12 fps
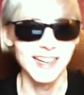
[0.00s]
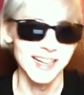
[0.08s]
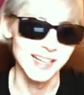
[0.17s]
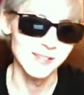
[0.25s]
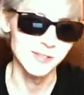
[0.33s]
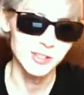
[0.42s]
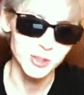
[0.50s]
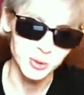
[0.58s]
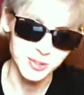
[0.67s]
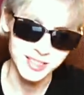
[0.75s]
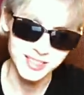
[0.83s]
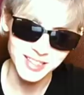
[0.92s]
have
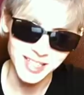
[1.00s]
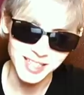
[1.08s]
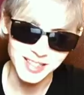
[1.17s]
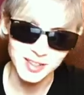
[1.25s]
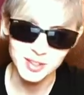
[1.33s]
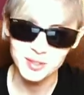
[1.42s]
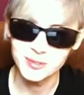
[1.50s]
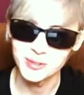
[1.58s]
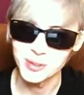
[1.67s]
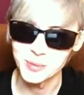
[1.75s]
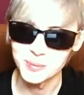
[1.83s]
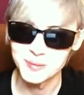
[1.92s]
stories like this
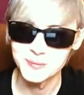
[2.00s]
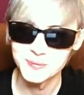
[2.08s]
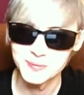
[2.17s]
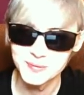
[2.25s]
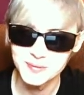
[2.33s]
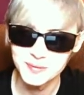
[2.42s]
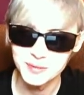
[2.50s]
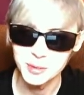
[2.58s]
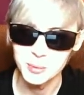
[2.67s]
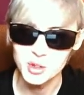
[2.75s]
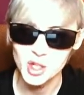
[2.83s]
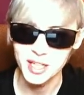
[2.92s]
from
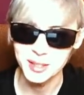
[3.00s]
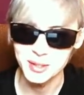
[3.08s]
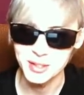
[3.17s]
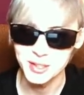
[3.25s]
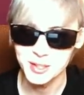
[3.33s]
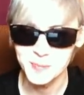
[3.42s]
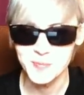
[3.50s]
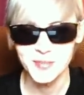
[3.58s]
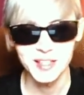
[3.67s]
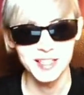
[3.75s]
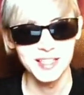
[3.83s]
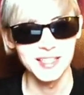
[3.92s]
childhood.
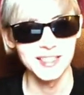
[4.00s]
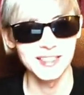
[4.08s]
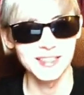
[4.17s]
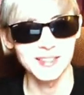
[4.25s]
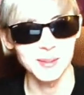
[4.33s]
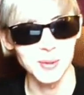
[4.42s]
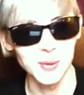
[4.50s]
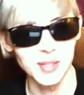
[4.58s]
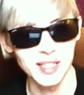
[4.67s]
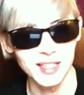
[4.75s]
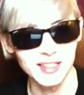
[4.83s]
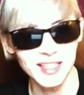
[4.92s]
So
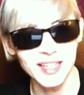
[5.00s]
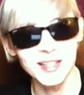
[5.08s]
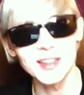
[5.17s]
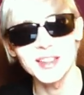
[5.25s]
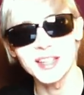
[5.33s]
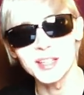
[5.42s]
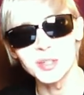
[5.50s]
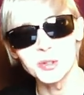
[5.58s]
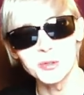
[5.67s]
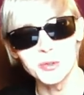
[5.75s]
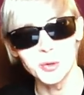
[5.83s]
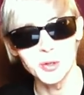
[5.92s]
yeah, thank
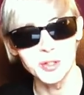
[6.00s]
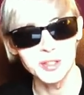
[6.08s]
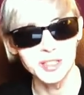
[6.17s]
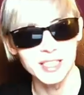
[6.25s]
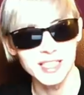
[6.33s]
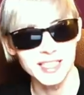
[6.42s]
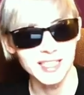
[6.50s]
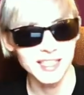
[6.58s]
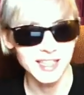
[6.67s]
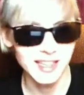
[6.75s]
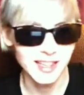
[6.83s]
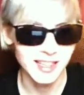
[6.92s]
you for
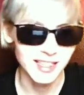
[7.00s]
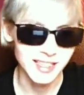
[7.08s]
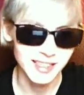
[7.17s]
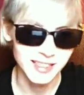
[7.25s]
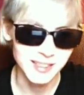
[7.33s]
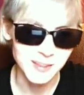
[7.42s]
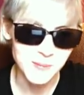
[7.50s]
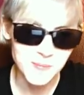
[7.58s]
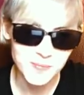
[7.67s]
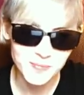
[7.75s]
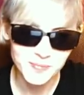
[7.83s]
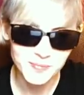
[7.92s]
the
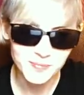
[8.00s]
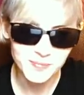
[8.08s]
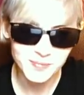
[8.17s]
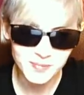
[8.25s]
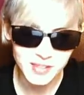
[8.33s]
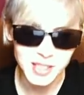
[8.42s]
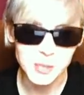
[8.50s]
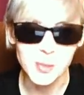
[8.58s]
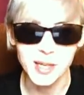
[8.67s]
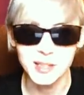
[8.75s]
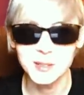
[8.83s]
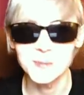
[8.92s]

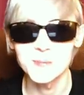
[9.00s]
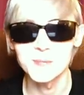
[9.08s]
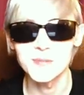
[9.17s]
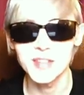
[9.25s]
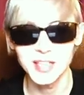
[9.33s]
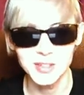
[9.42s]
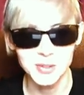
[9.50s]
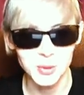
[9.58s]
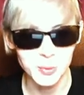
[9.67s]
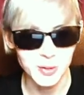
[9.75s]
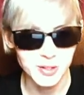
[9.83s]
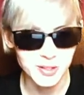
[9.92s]
email. Thank you
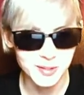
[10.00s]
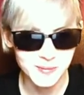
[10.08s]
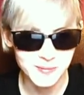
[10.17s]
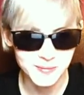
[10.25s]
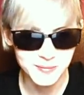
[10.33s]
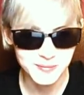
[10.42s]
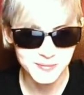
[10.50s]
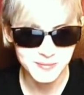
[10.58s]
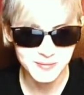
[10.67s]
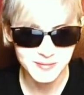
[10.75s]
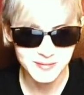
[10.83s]
so much.